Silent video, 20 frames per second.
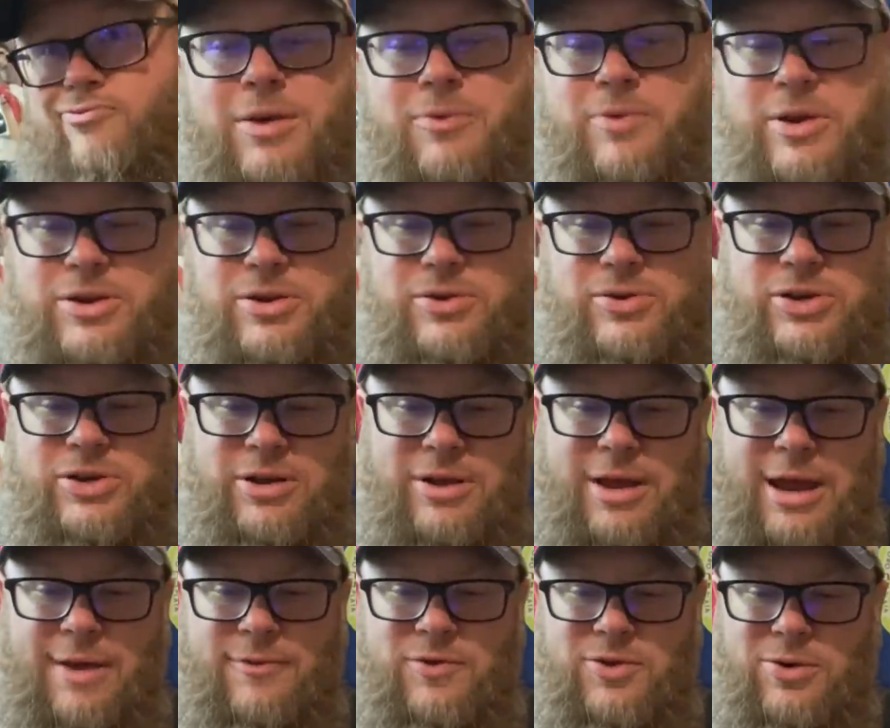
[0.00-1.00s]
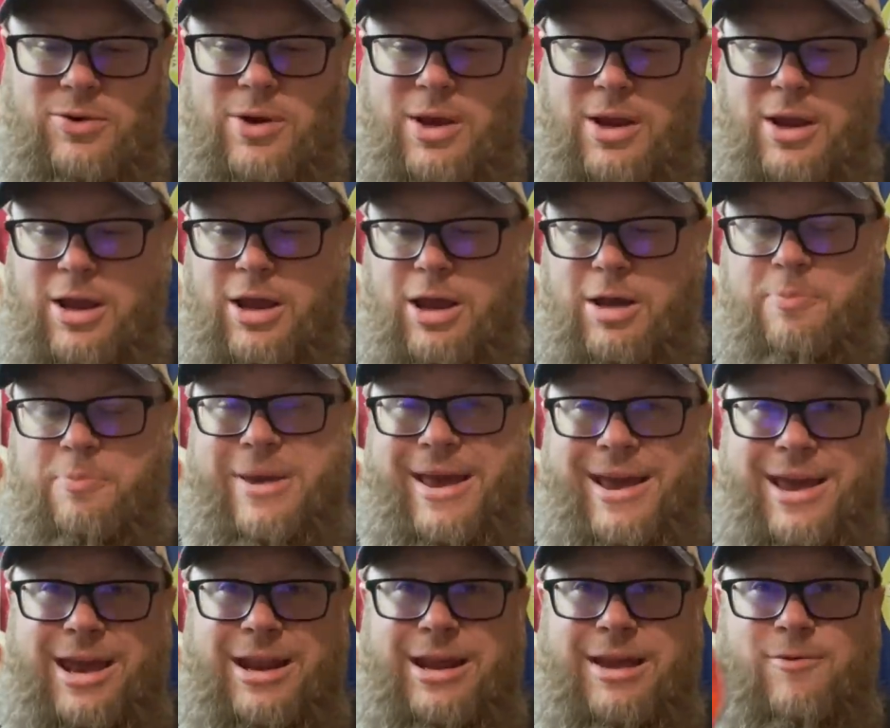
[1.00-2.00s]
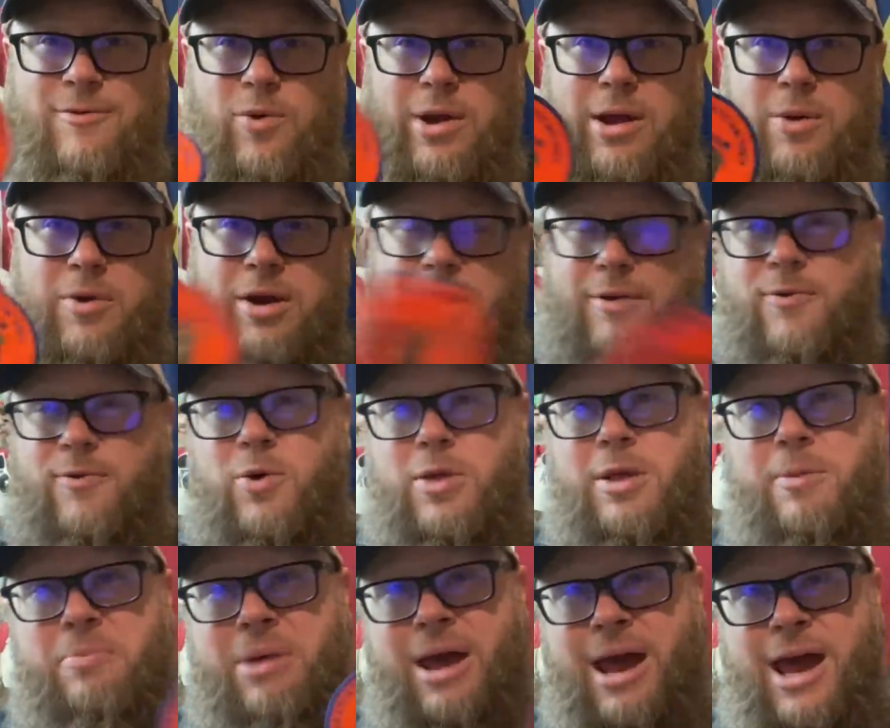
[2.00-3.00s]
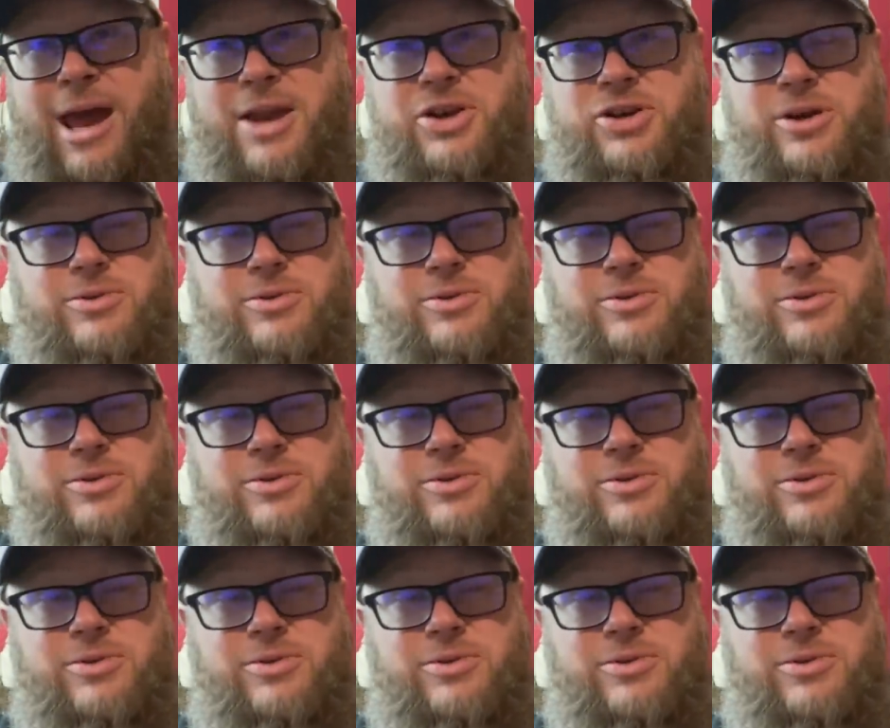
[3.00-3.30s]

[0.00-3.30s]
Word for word: We do still have to pick and give away a winner for the patch.